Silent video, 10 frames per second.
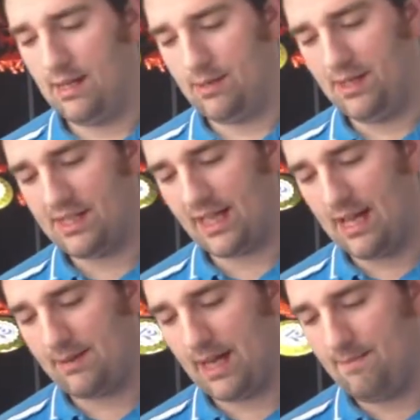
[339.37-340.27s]
Now this
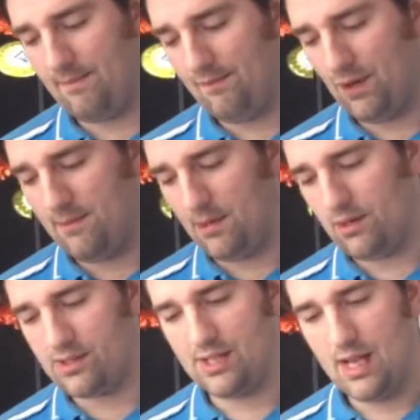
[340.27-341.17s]
game again, fully
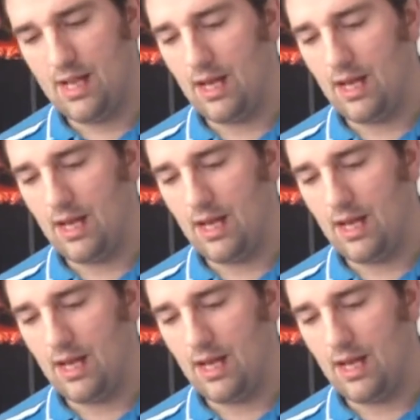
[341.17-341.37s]
boxed.